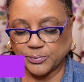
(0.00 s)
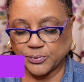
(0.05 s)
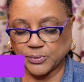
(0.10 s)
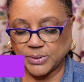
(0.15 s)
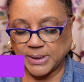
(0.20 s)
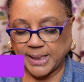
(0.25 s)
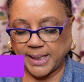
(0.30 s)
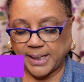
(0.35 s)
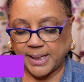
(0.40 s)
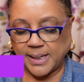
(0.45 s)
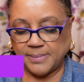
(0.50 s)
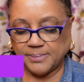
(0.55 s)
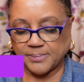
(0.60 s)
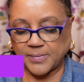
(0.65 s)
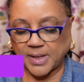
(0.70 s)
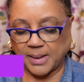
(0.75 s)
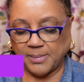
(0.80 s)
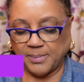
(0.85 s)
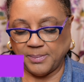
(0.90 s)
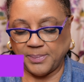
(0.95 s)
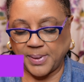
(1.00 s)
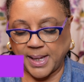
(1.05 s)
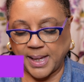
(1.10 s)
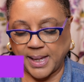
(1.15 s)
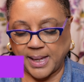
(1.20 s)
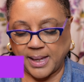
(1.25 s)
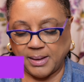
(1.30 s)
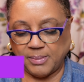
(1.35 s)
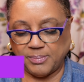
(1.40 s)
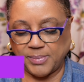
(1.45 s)
Brulee
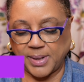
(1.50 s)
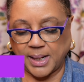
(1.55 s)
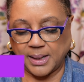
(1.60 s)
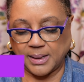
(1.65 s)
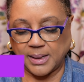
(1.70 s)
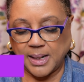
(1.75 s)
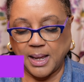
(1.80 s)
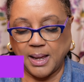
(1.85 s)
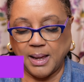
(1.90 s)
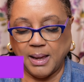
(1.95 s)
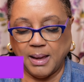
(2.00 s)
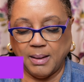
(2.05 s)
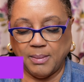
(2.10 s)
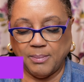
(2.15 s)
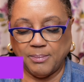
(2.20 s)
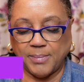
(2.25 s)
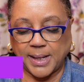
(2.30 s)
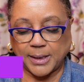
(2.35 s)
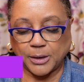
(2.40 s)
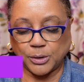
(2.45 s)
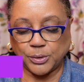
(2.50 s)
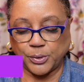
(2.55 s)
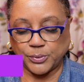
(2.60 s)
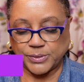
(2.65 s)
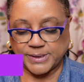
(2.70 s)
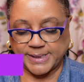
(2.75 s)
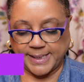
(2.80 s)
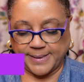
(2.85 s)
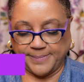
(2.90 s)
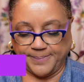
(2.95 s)
by
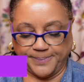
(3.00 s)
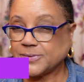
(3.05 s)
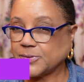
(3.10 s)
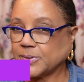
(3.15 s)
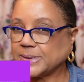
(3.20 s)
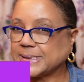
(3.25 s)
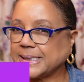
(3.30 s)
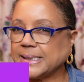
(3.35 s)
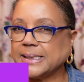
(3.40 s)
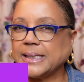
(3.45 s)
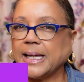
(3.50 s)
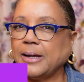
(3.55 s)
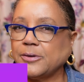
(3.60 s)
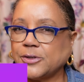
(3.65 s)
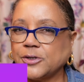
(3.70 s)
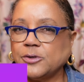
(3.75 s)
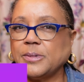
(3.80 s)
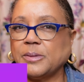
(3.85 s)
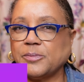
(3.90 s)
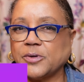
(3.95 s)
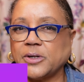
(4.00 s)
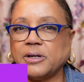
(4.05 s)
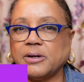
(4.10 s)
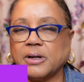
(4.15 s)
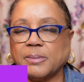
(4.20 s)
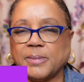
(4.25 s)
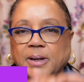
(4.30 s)
Malanotte. So I do remember hearing